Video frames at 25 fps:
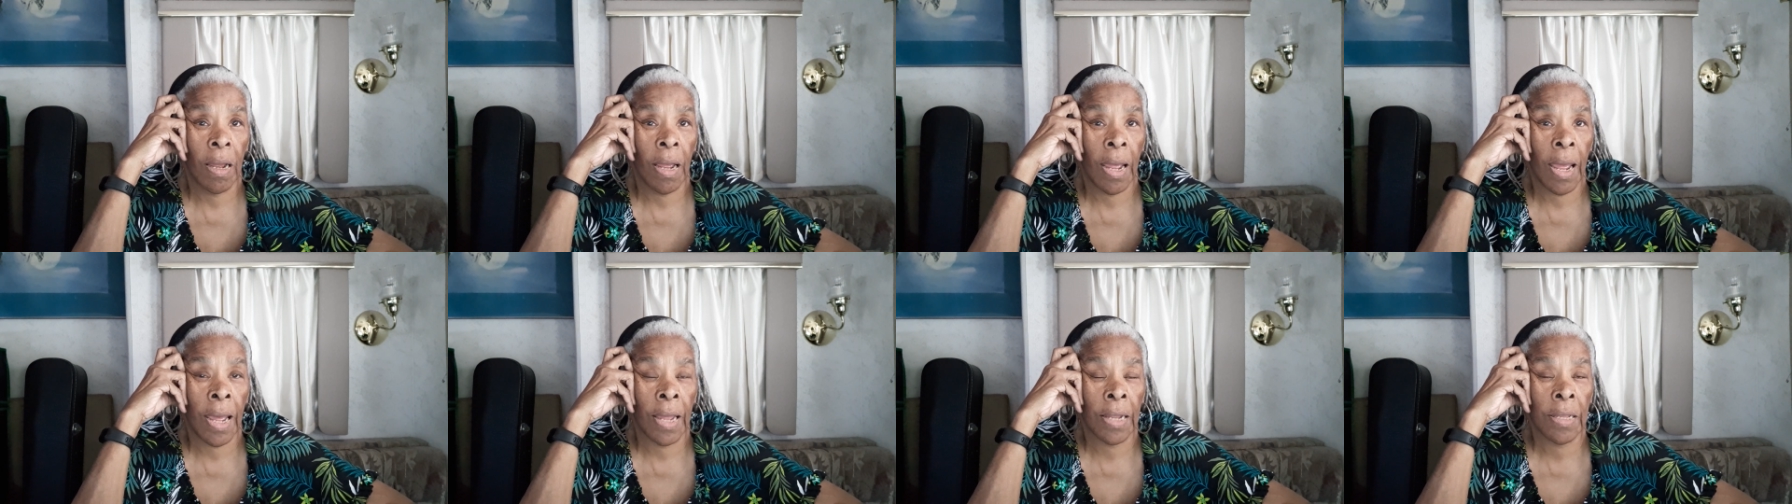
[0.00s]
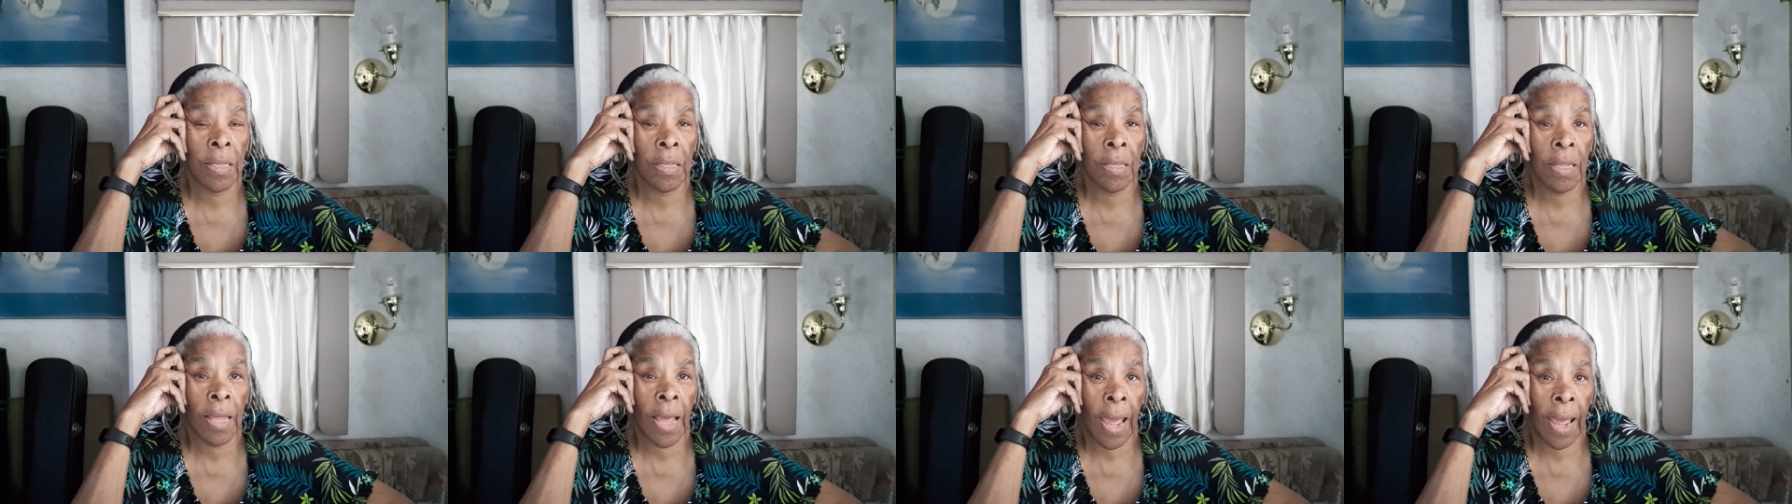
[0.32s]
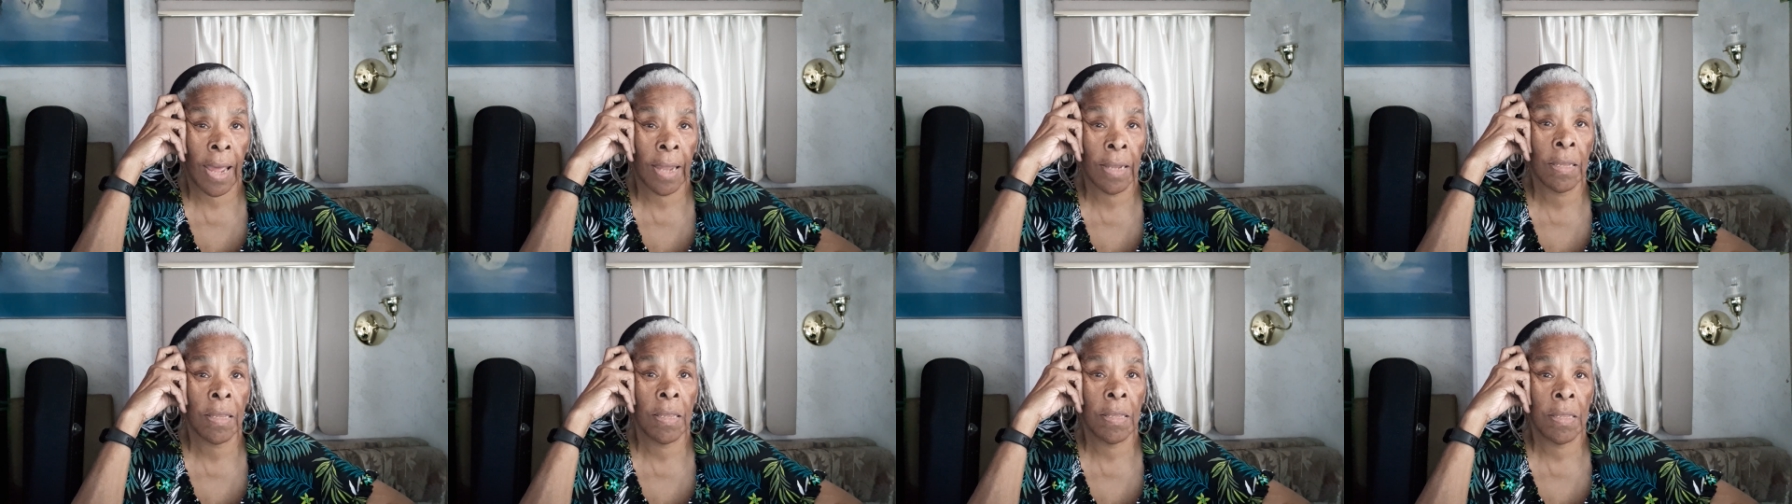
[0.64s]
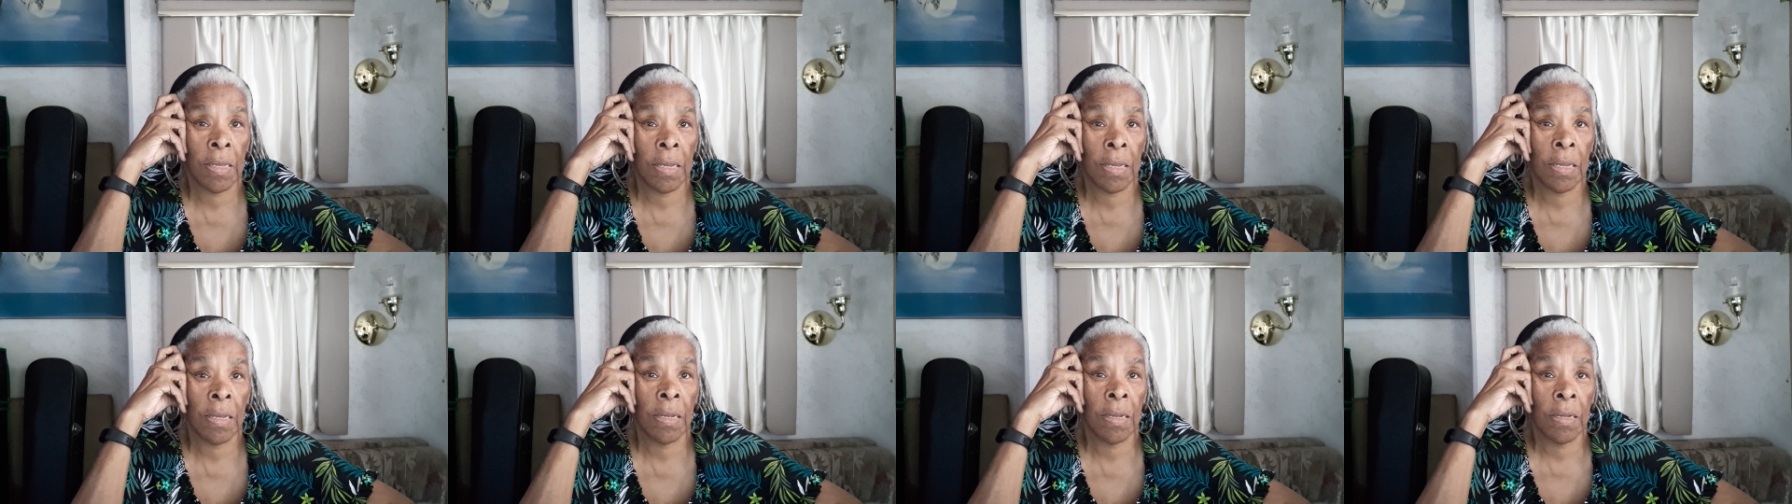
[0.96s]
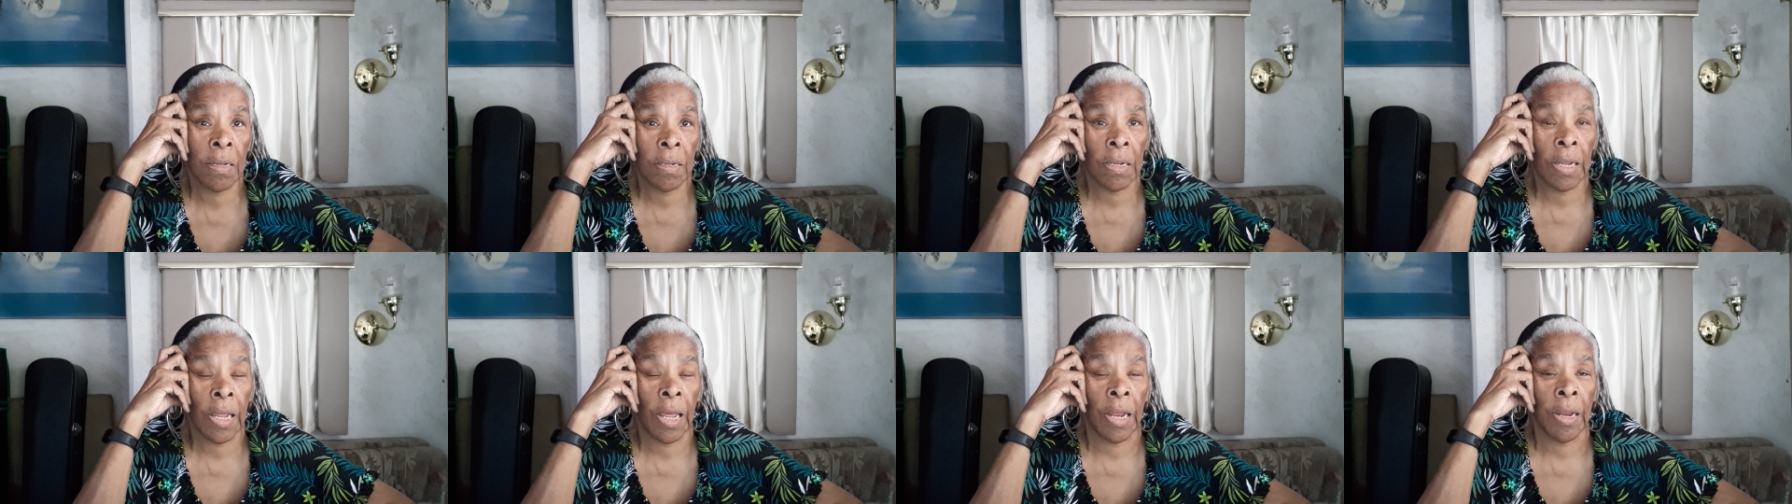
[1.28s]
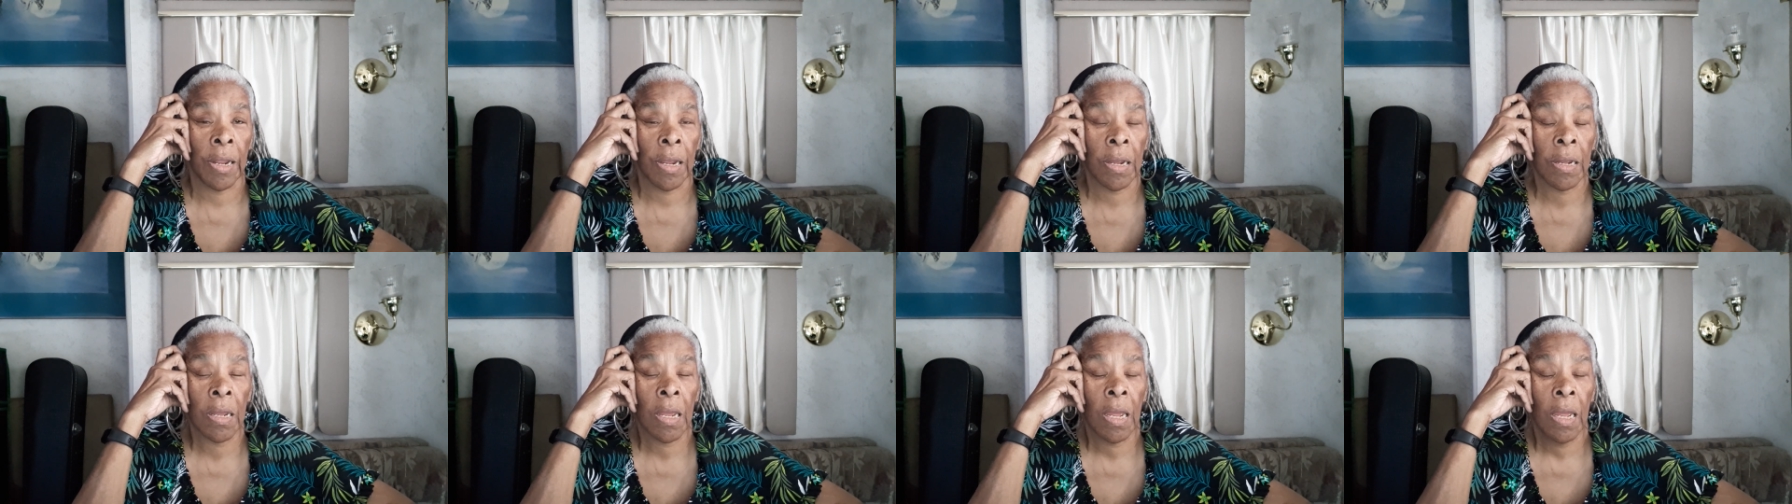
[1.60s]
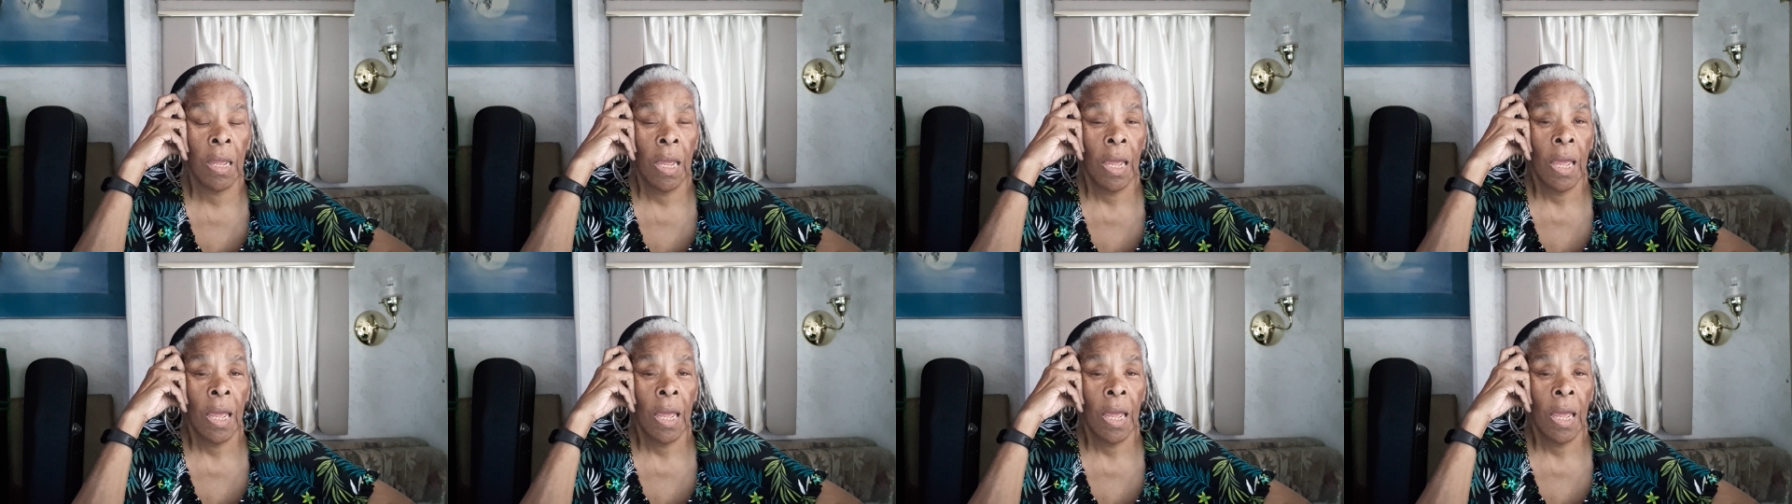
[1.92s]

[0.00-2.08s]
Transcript: at the clinic,